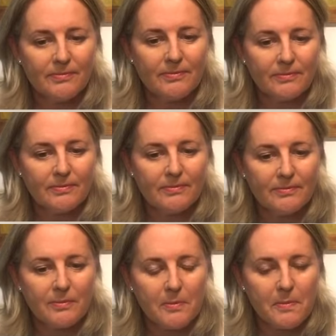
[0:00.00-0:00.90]

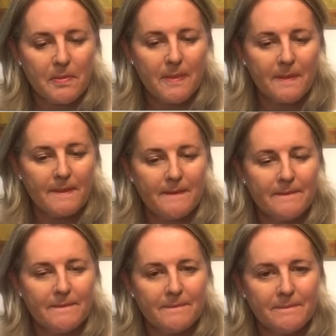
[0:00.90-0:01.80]

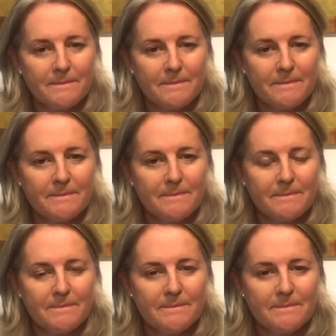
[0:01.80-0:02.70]

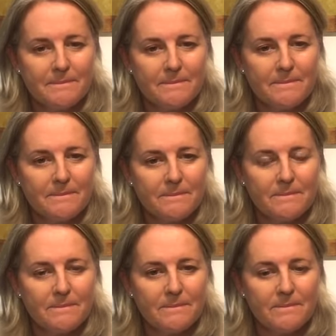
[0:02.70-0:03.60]

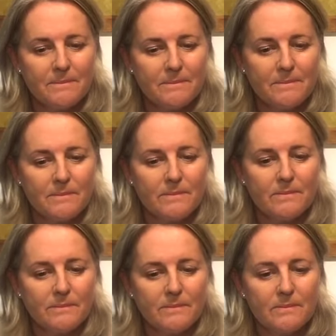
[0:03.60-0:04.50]

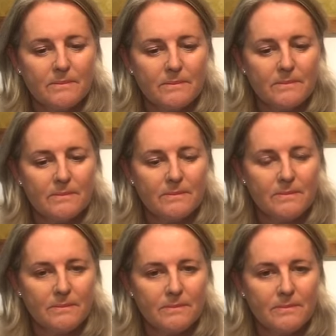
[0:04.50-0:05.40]

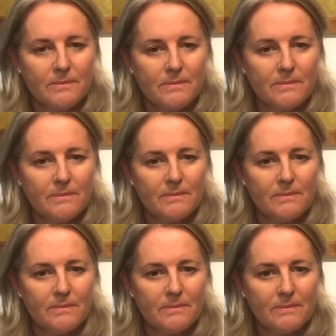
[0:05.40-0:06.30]

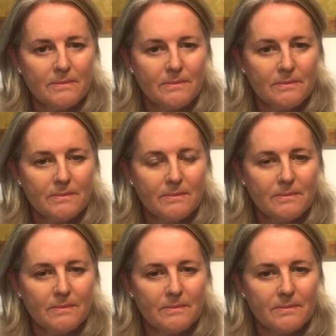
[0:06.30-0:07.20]

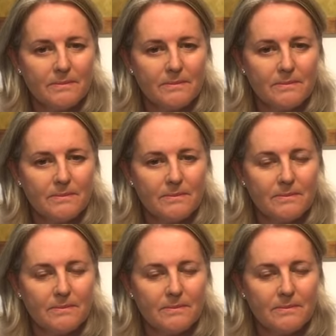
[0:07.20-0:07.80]
No words are spoken by the person on screen.